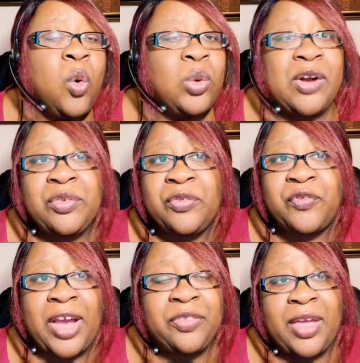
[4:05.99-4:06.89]
Whatever the
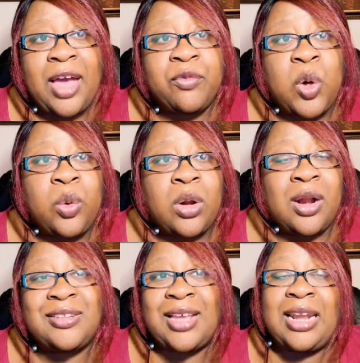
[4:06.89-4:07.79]
fight they have going
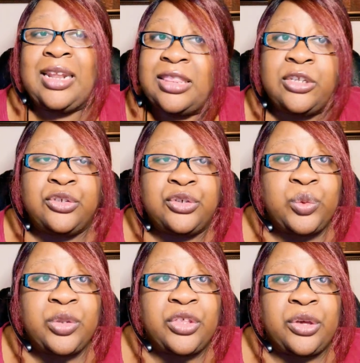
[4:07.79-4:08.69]
on has got nothing to
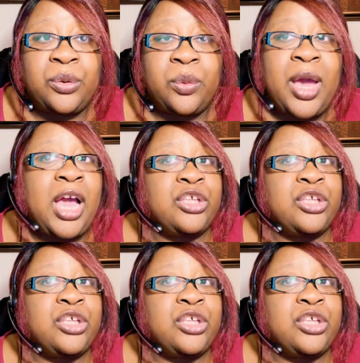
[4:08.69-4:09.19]
do with you.